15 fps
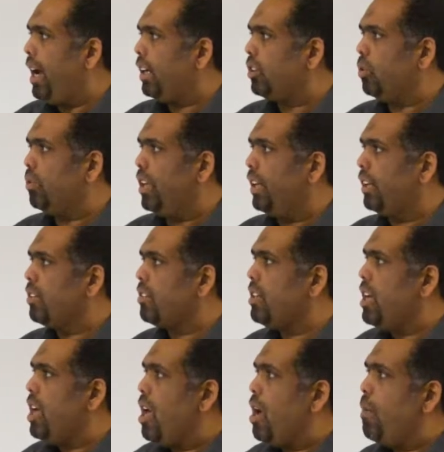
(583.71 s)
back to this.
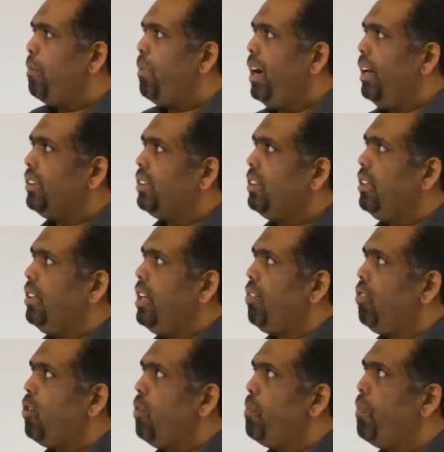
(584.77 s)
But
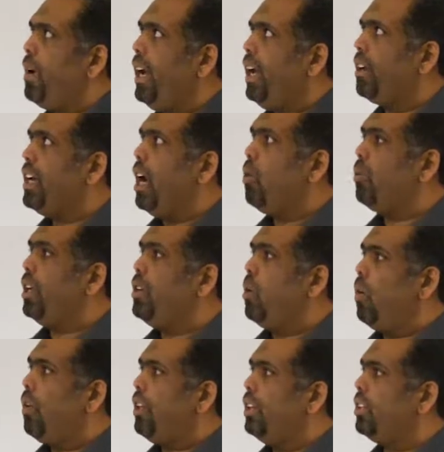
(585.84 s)
let's compare now the
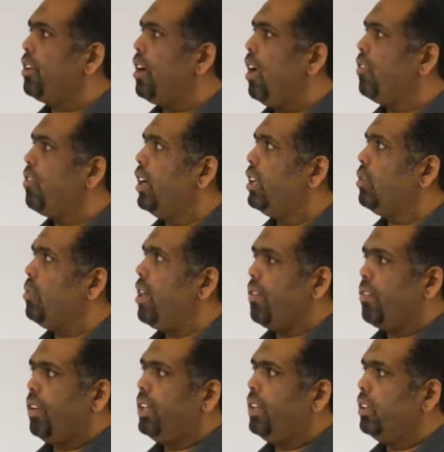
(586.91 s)
northern transect to the
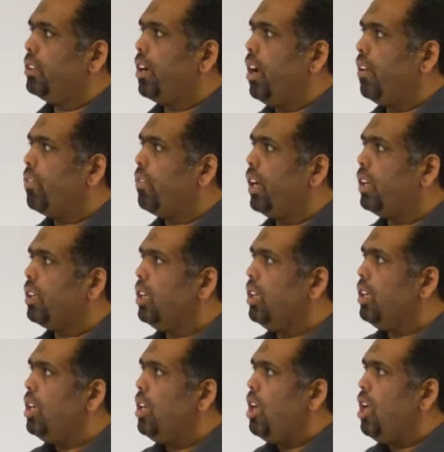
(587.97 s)
southern transect.
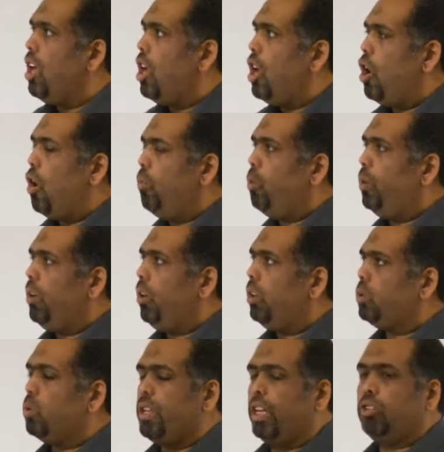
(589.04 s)
If we
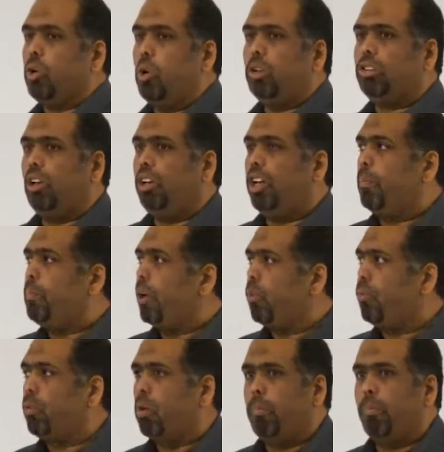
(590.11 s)
look to the total number
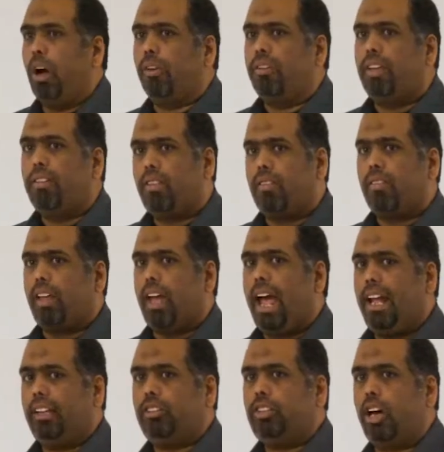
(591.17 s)
of compounds, this is
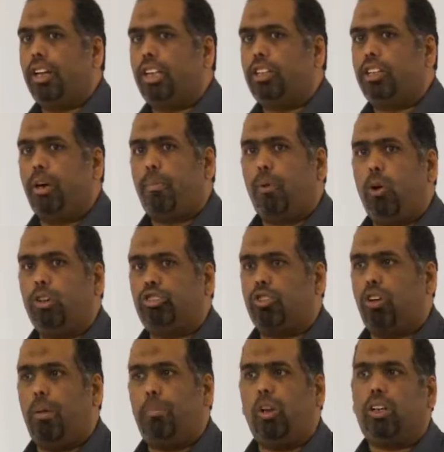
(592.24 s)
untargeted approach,
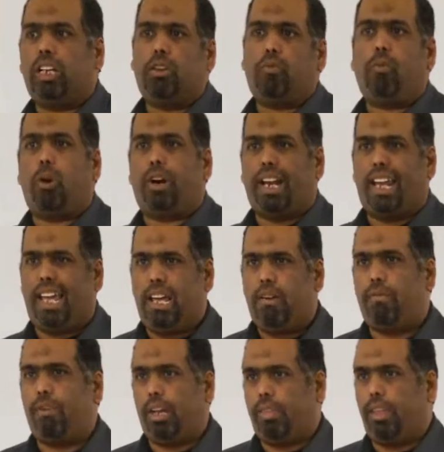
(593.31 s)
so I'm looking for
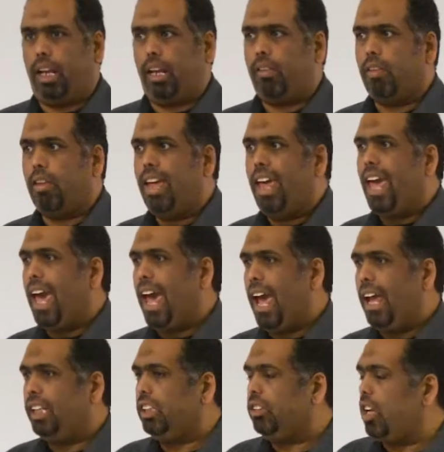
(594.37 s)
everything.
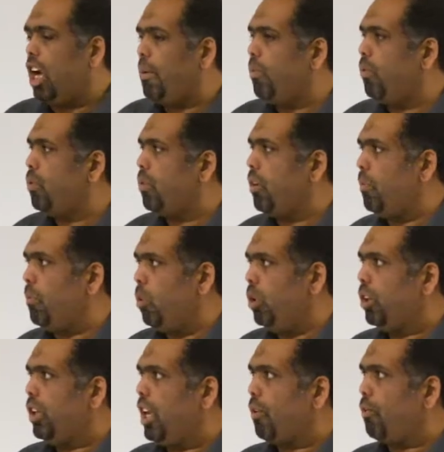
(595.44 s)
any type of
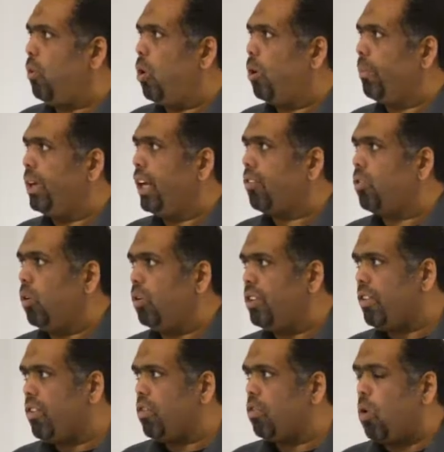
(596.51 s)
molecular formula. So
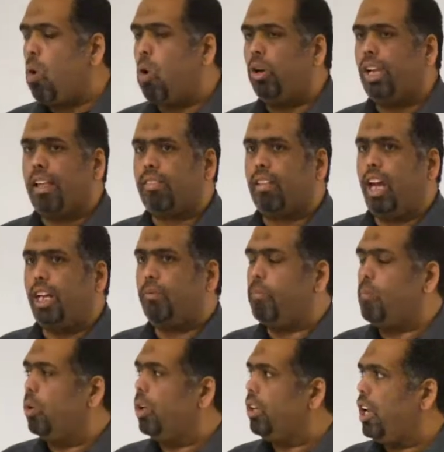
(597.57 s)
this is all
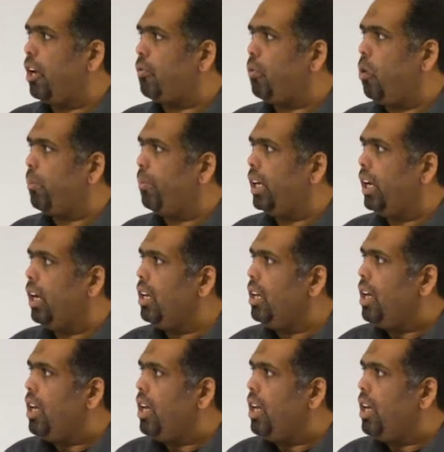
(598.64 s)
assigned molecular formula.